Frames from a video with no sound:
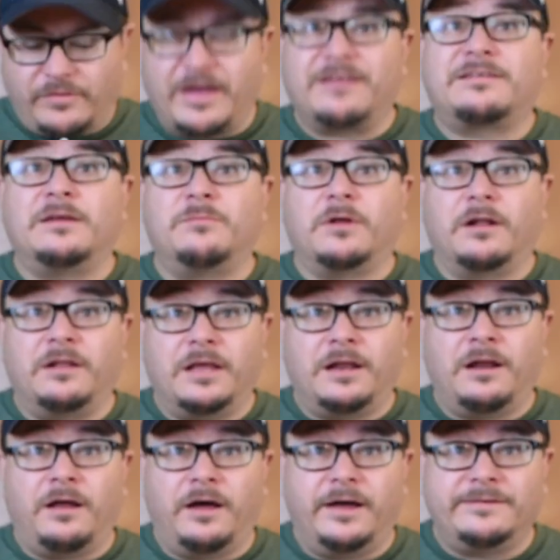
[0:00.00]
That seemed a
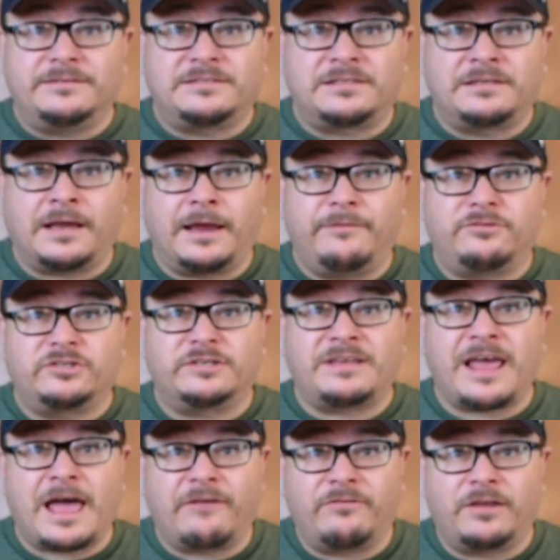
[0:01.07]
little unsafe, just
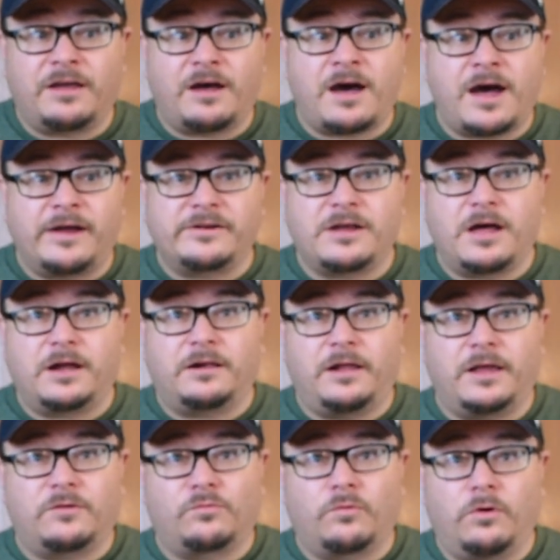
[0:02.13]
having a hot dog
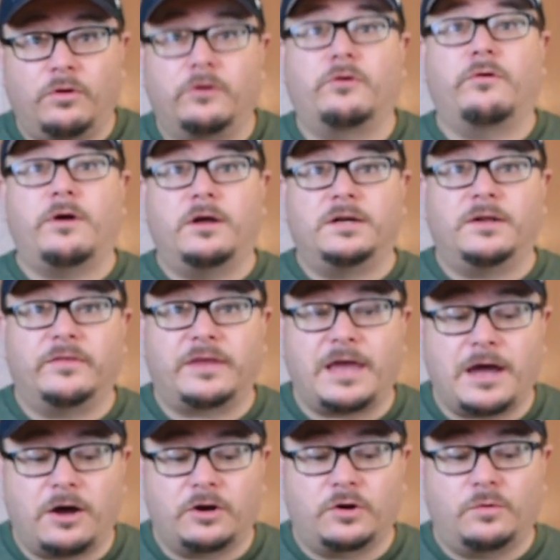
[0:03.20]
like rolling around on the
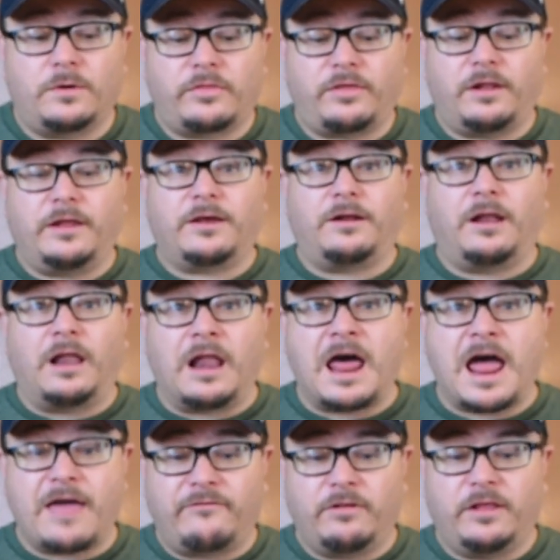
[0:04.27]
counter with
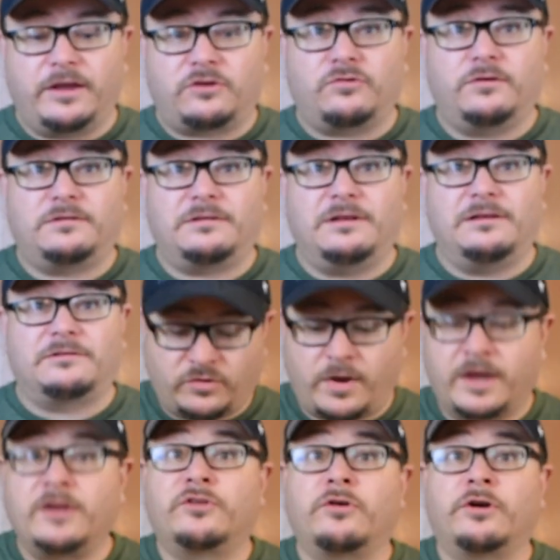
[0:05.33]
live electricity. So
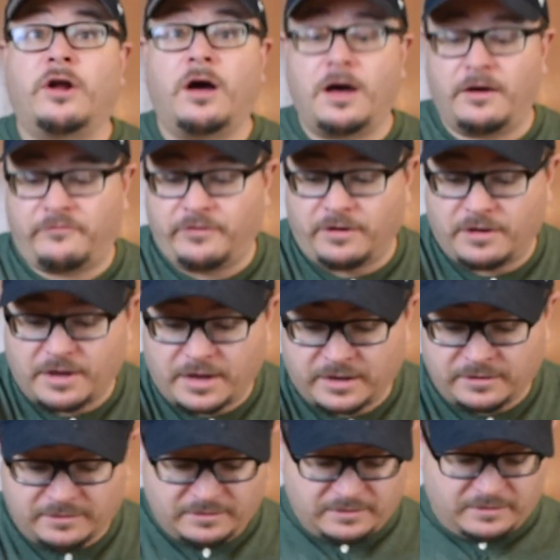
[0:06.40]
I can turn it off and
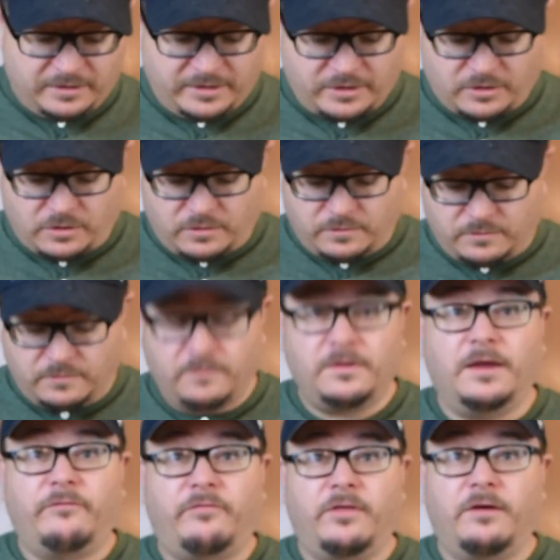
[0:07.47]
on, you know,
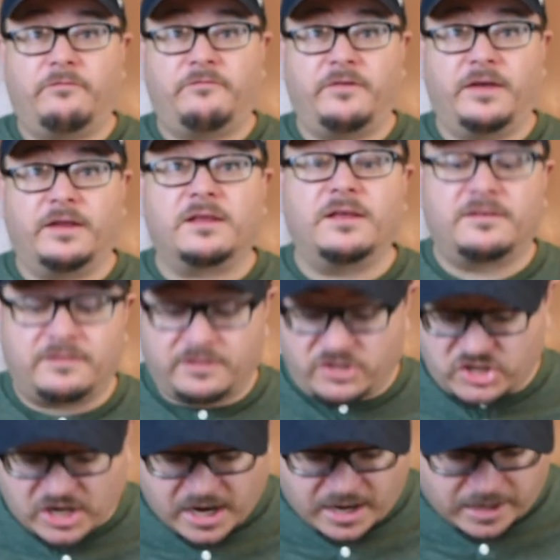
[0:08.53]
if the fit hits the
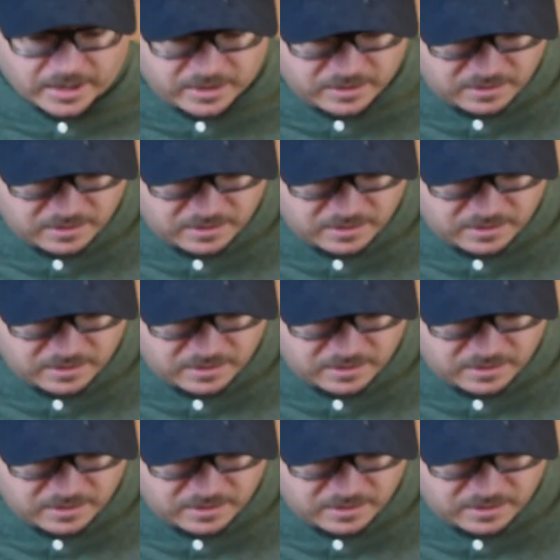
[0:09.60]
shan.